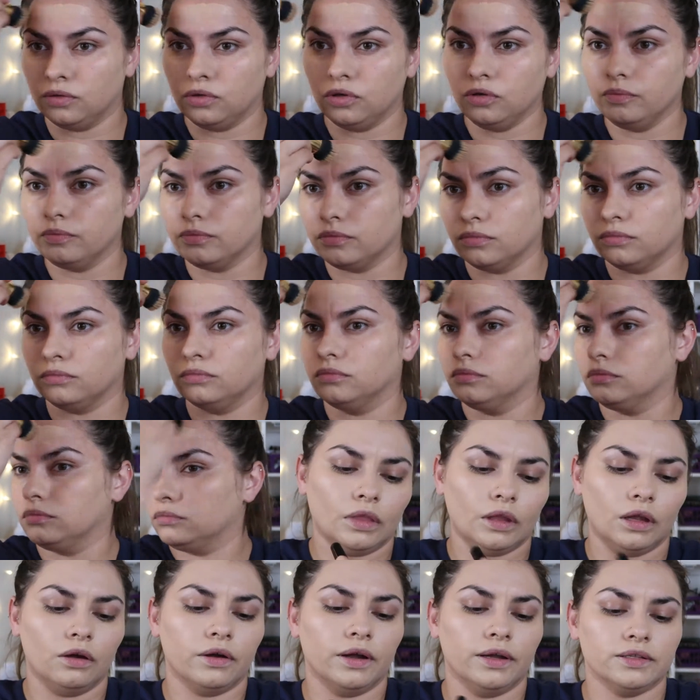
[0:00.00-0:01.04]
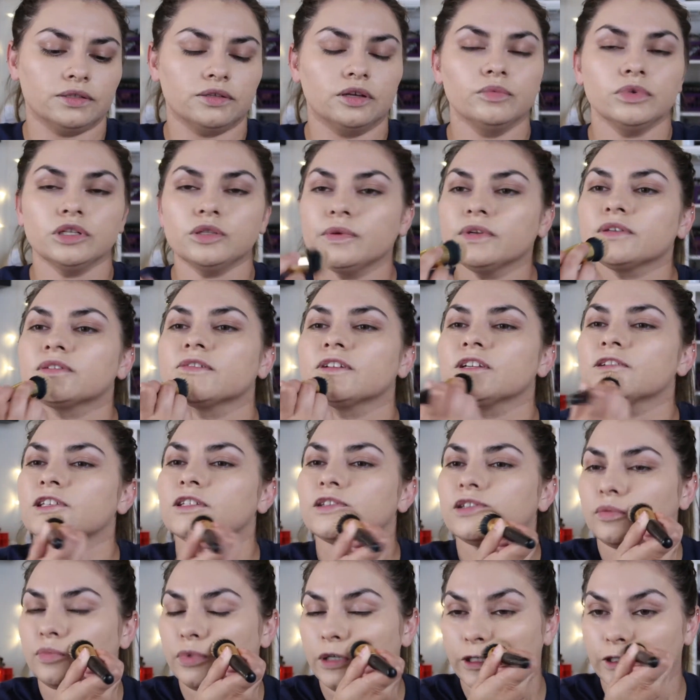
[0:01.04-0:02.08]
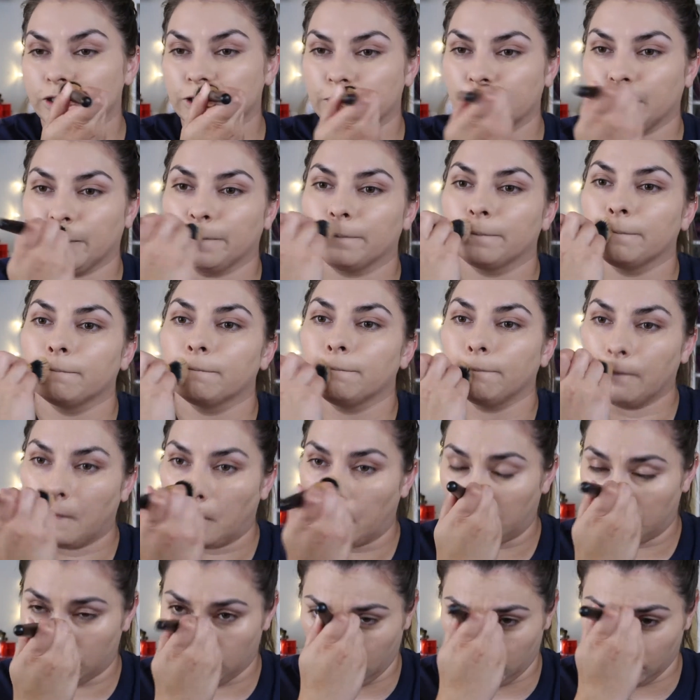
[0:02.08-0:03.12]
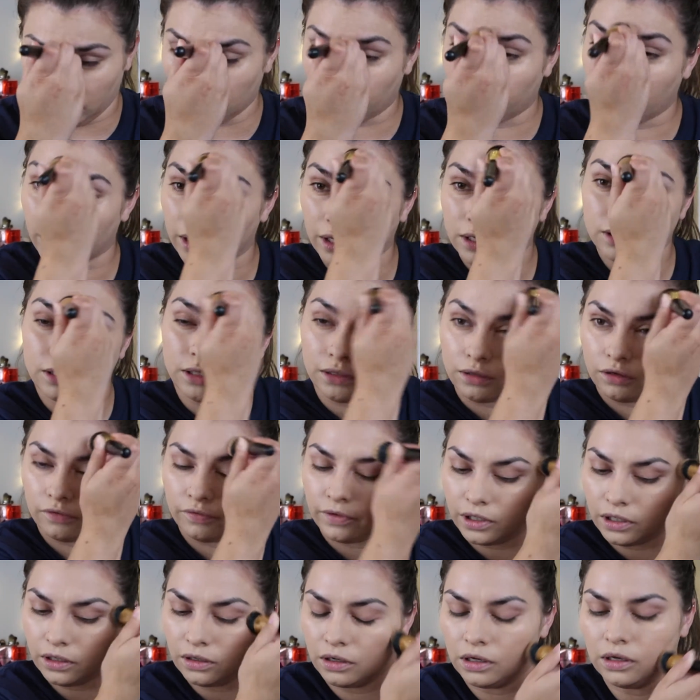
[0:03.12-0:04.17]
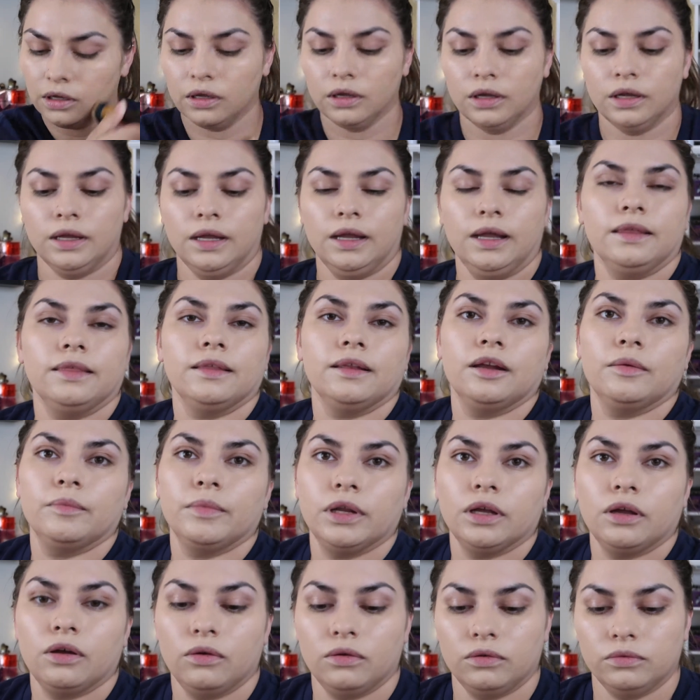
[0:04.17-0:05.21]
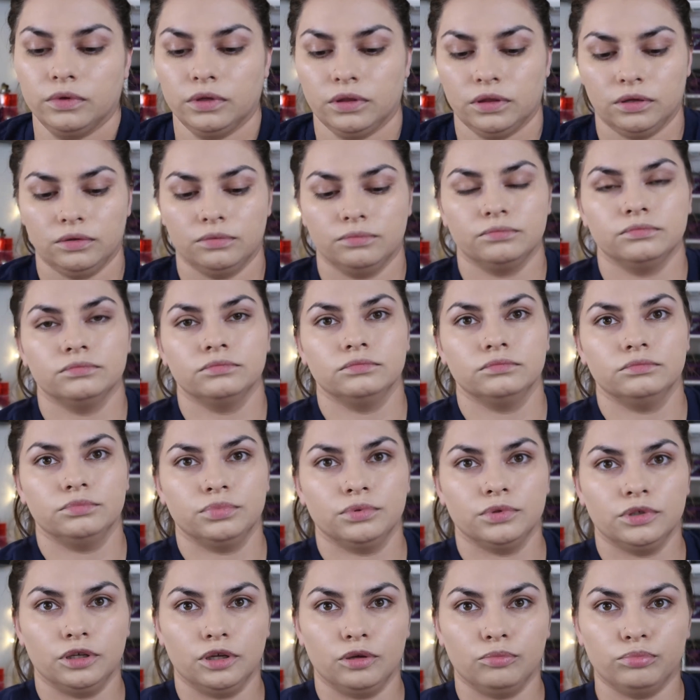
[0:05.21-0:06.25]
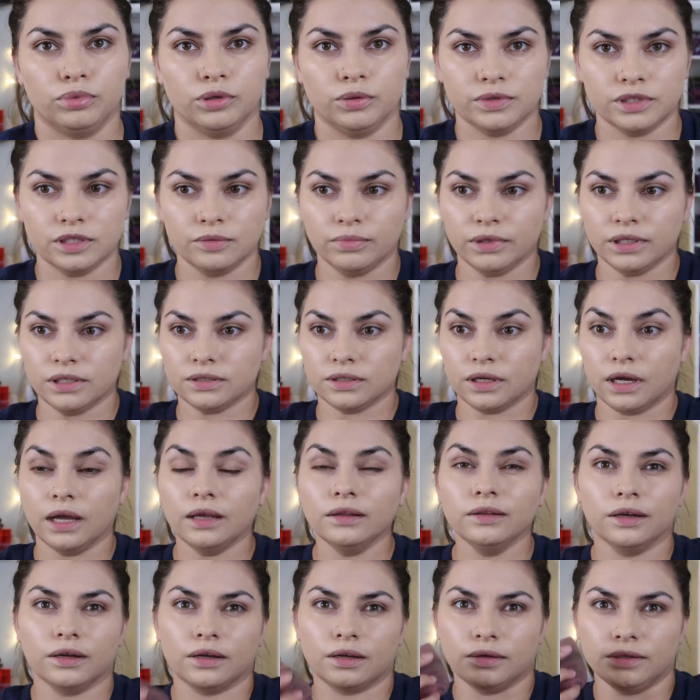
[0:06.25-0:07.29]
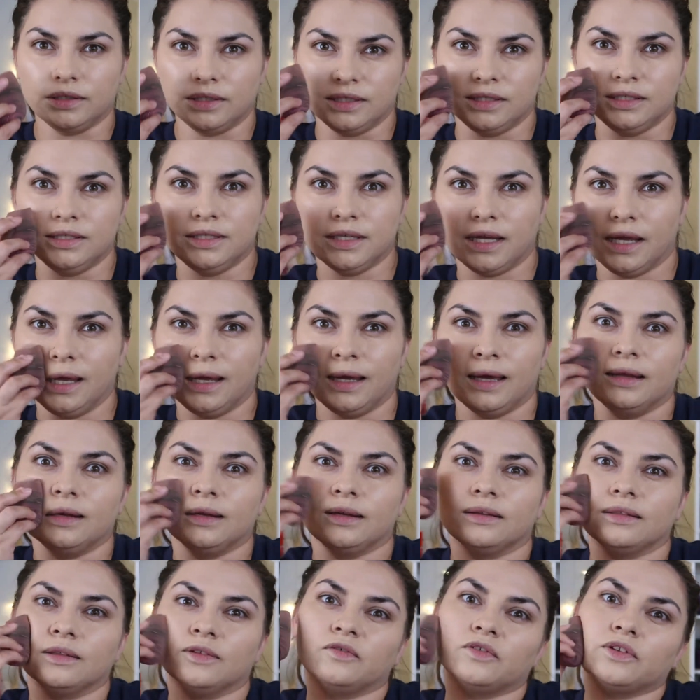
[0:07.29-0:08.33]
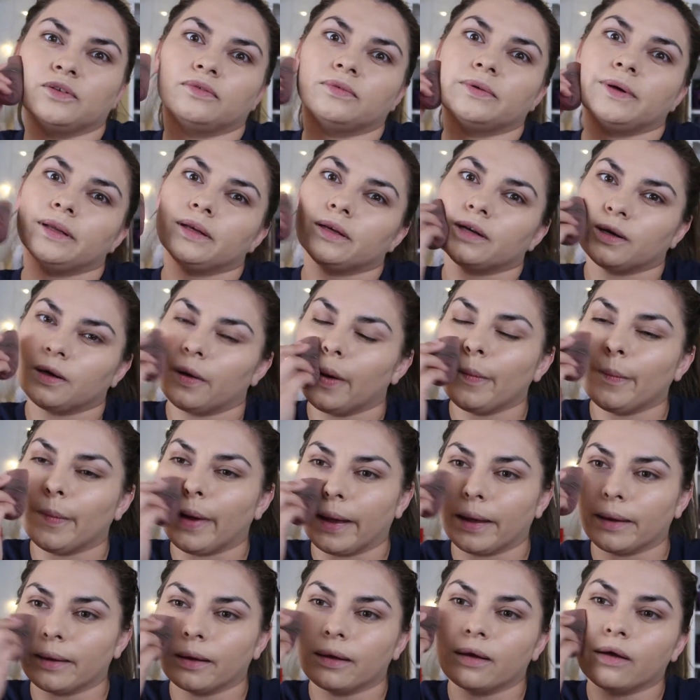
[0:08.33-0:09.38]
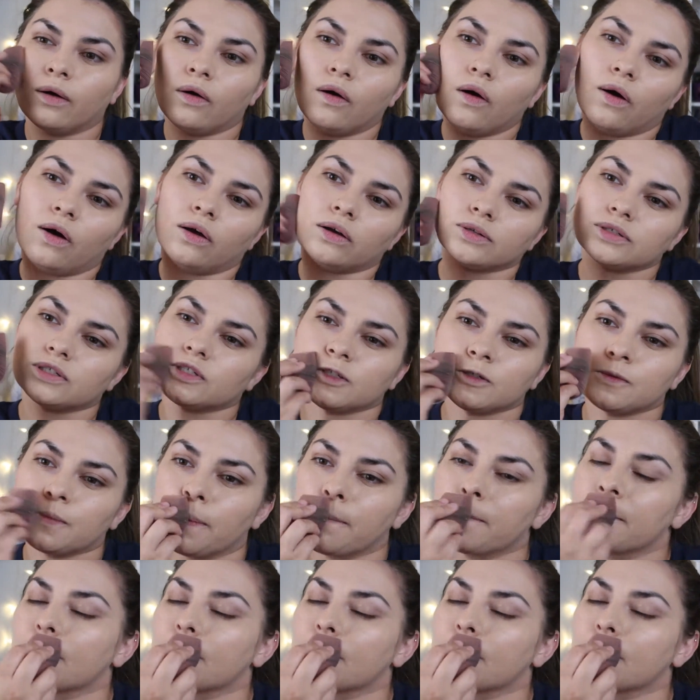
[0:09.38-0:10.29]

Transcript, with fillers: Ooh. Okay, so I'm just basically using the brush to get the product all over, and then I'm gonna go in with the beauty blender. I look dead in the viewfinder. Oh my gosh.